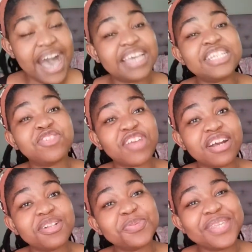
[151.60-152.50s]

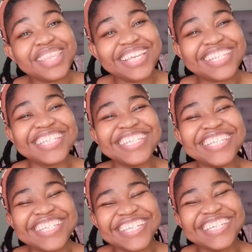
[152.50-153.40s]

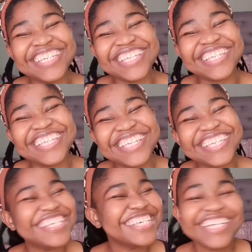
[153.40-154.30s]

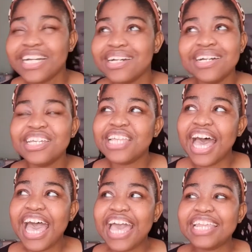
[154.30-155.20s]

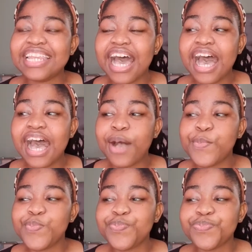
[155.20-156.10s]
And I
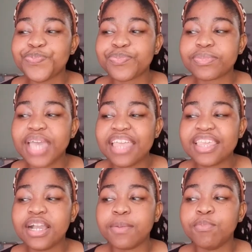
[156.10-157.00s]

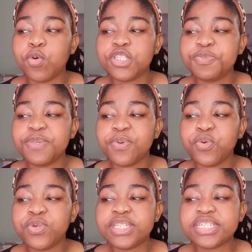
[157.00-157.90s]
think most
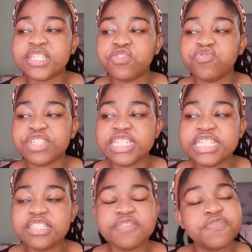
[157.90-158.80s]
people who didn't
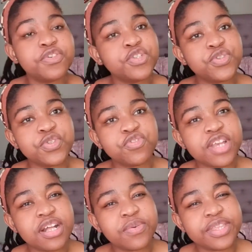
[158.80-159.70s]
read the first two
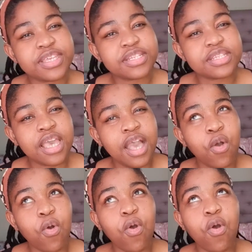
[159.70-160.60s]
struggle with it,
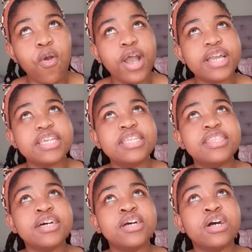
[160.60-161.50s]
or
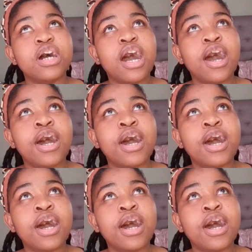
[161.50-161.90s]
either